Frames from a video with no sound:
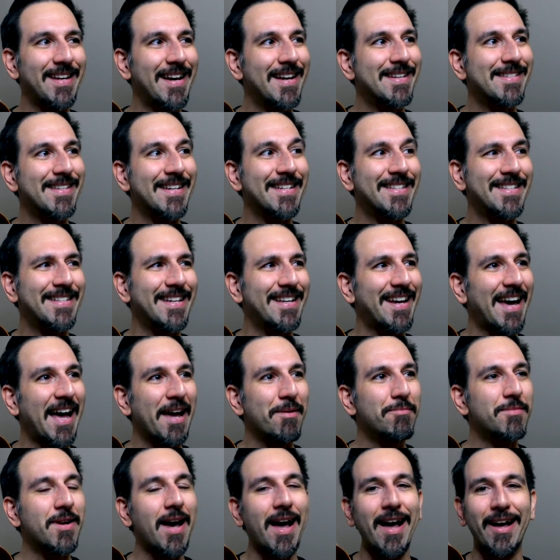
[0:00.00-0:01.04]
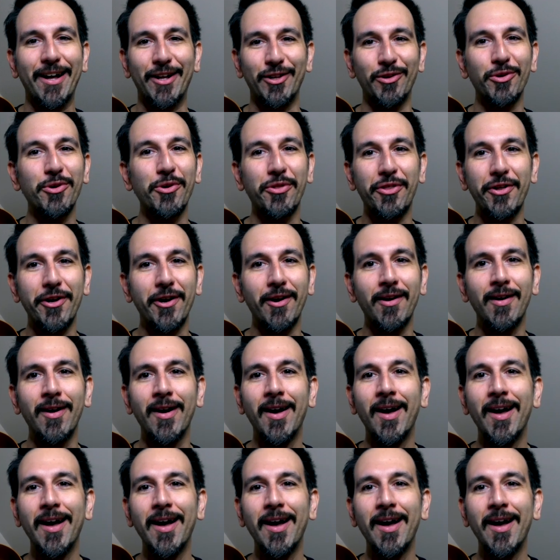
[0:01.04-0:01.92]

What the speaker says: As I said, I'm not a luthier